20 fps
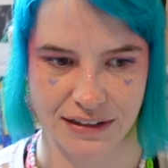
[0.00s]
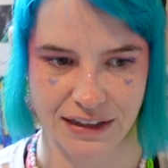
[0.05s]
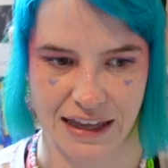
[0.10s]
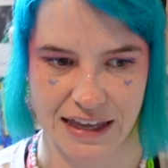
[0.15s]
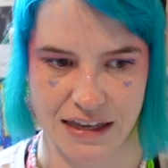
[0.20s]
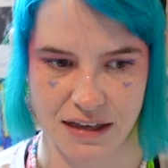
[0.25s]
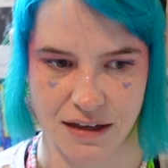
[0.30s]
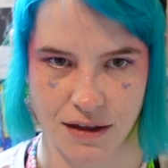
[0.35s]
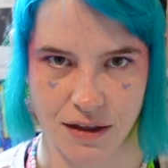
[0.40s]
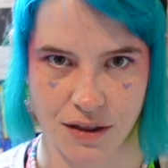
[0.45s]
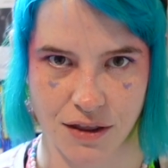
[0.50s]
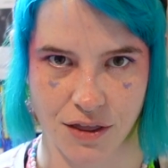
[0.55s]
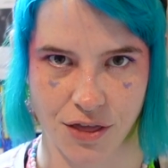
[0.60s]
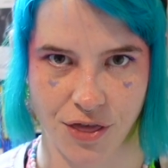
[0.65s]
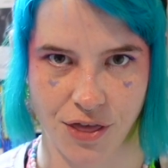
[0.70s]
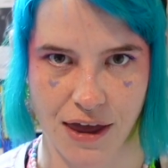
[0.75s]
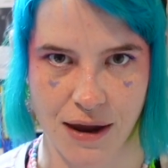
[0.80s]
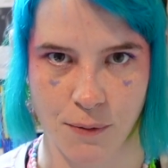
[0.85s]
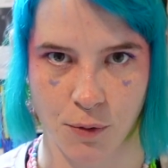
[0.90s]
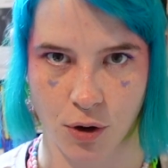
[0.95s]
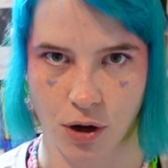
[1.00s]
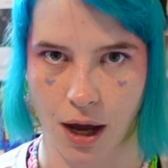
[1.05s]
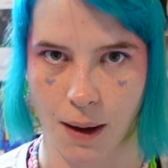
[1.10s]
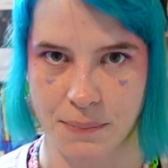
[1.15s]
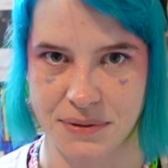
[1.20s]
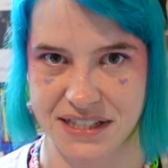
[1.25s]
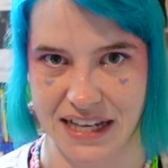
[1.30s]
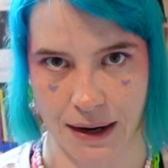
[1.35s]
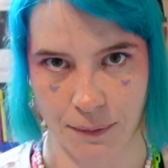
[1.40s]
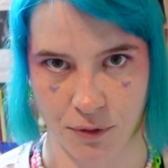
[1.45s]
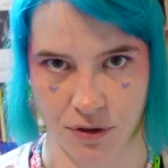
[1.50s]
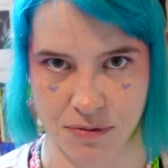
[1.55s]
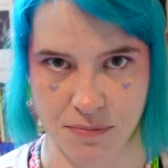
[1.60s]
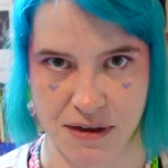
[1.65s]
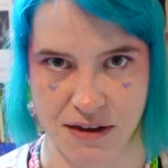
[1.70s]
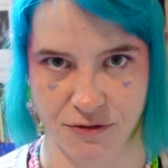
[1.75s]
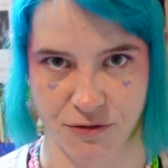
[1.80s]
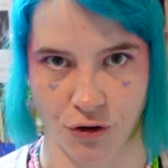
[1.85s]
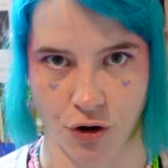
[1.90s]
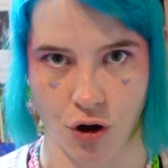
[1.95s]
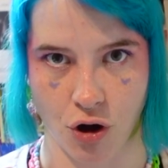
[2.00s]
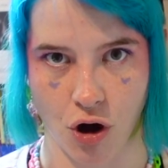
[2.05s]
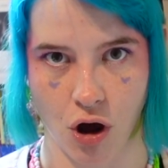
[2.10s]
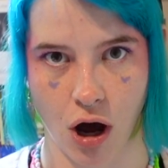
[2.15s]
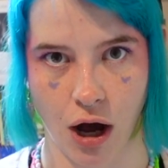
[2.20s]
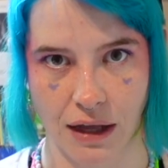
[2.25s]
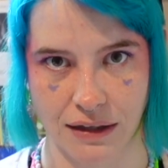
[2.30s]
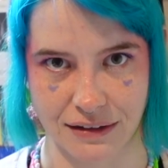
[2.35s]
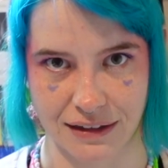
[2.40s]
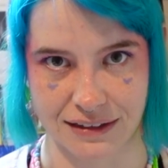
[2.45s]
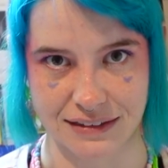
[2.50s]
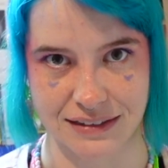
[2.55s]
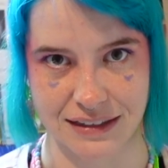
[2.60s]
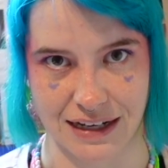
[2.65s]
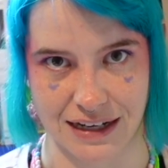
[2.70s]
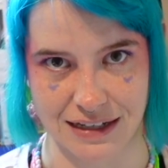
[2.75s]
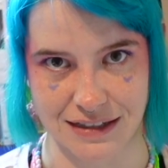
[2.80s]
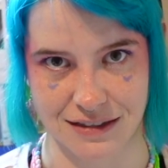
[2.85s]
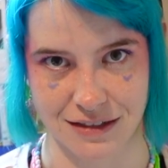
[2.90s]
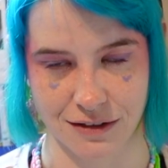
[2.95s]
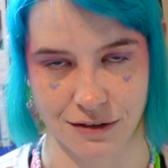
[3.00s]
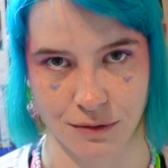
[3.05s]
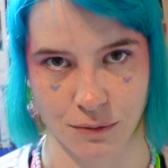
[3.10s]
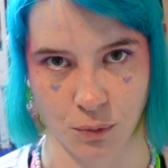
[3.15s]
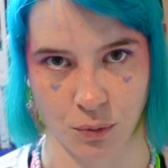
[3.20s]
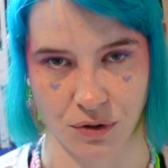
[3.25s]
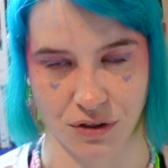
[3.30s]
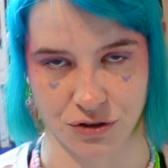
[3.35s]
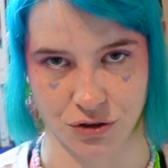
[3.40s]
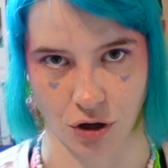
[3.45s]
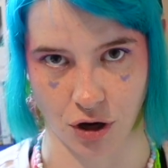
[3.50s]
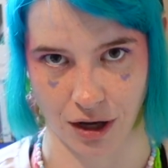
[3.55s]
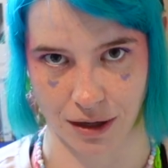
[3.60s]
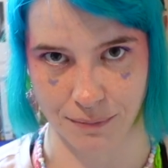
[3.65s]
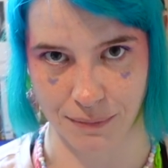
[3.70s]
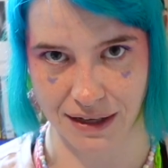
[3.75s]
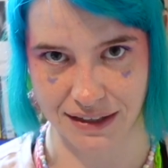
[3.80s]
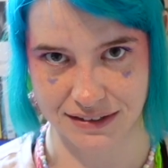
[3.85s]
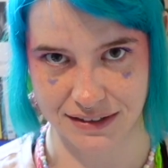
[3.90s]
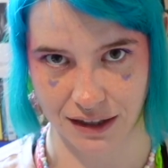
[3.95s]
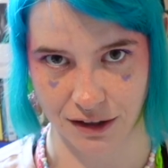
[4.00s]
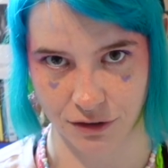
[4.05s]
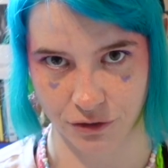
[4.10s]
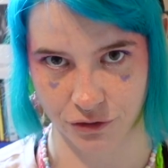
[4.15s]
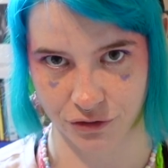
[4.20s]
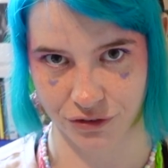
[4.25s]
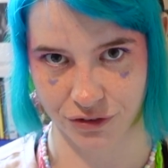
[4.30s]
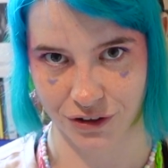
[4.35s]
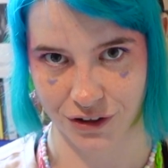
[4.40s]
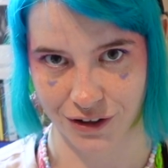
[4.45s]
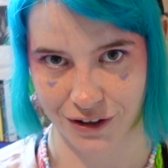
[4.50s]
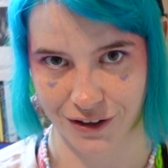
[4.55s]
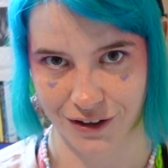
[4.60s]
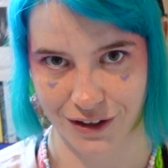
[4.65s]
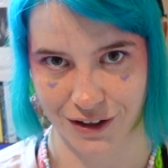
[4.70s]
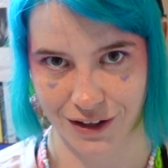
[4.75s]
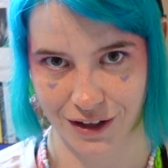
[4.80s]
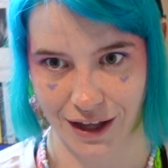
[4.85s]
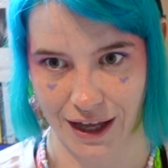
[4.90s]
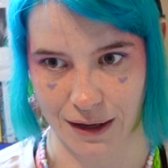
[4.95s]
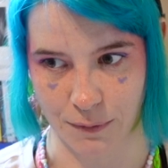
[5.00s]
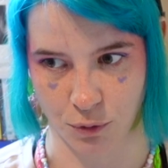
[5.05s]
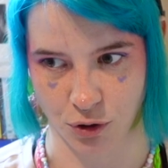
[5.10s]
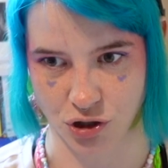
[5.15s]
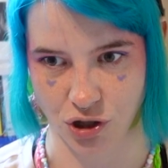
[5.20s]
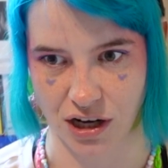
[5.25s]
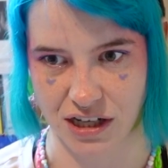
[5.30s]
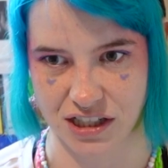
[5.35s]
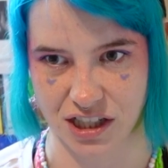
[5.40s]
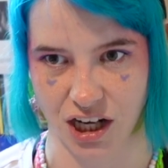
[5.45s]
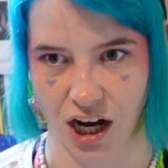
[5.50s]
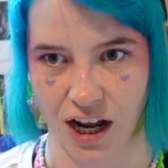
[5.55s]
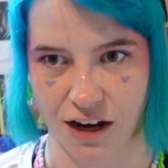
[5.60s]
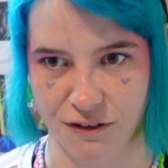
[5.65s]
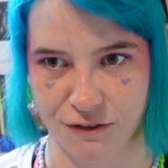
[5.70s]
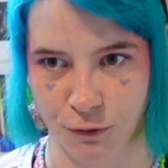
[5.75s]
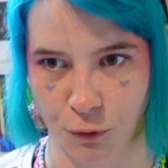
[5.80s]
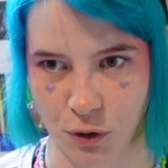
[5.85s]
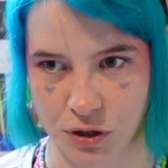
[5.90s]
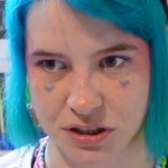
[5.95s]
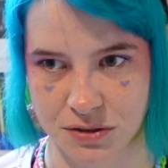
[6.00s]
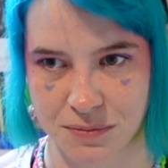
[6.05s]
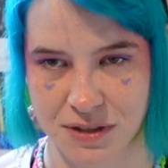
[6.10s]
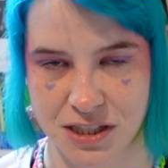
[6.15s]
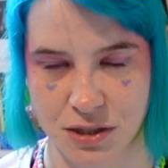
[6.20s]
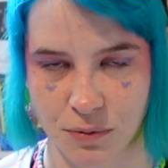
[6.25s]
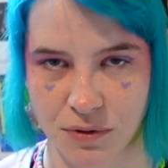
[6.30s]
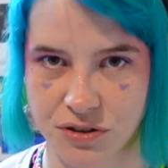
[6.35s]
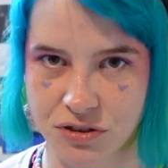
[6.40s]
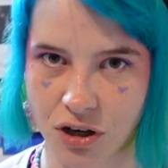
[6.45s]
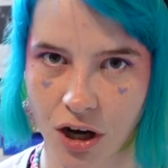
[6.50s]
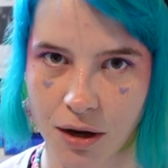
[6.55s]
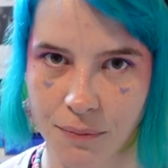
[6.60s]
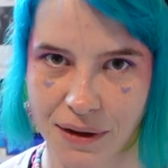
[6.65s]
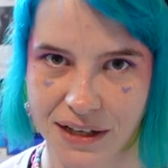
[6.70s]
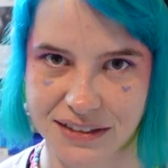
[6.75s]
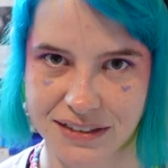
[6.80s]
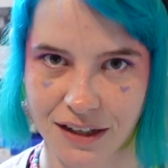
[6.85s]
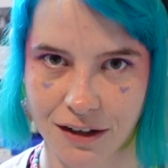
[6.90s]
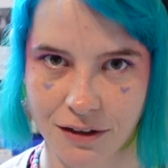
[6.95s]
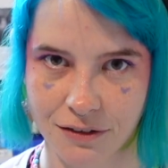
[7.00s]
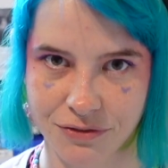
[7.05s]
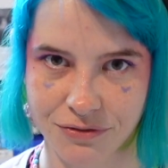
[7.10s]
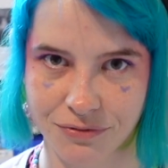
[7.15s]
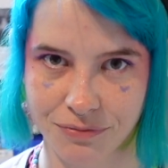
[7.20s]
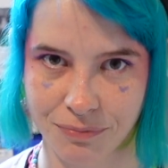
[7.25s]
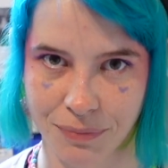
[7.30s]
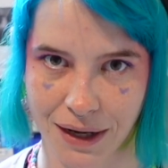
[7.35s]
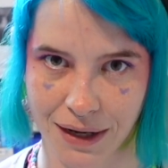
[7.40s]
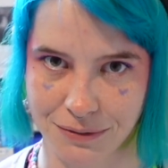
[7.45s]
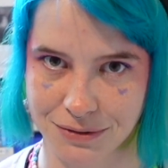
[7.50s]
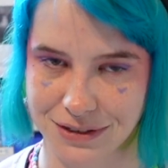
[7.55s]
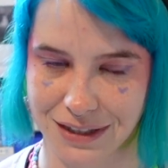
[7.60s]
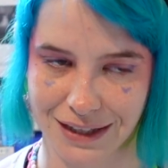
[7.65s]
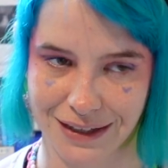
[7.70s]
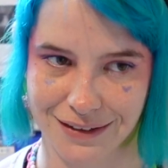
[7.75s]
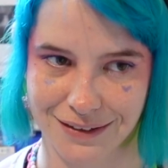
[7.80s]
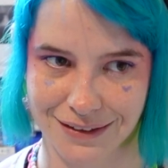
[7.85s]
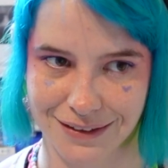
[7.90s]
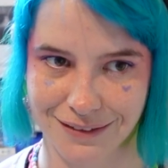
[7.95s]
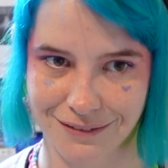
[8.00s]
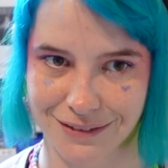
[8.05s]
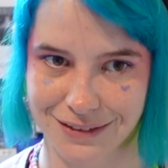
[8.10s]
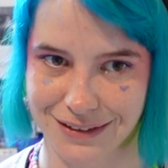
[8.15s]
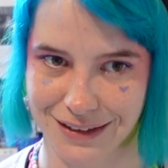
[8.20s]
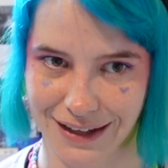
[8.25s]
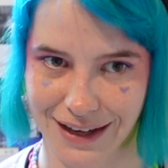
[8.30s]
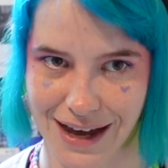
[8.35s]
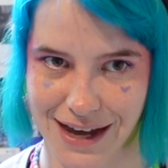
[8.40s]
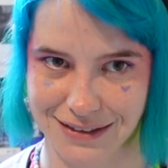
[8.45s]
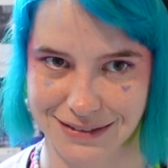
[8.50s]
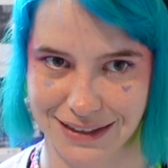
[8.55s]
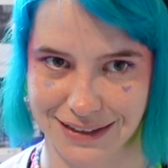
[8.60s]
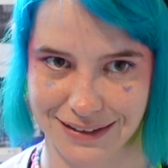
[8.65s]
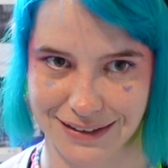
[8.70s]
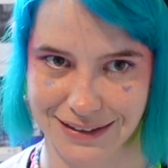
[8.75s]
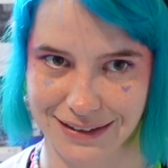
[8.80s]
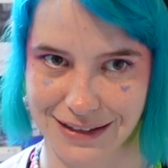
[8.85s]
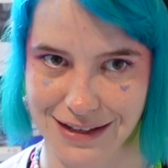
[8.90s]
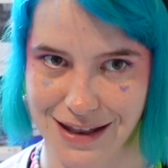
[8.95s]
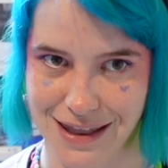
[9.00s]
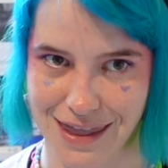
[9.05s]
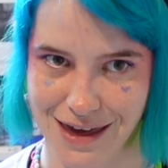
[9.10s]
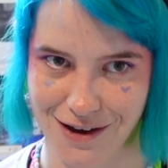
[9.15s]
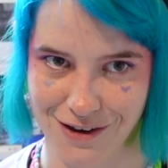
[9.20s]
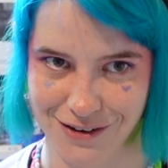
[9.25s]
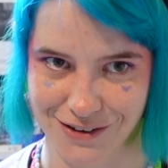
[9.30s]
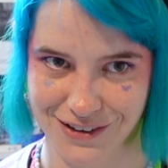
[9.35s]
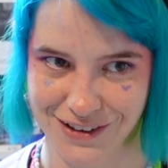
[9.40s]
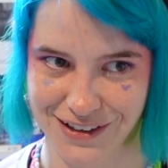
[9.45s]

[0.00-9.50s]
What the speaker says: like they were upset with me for not listening to withdrawing myself, and were trying to kind of force me to withdraw myself, but I was like, nah.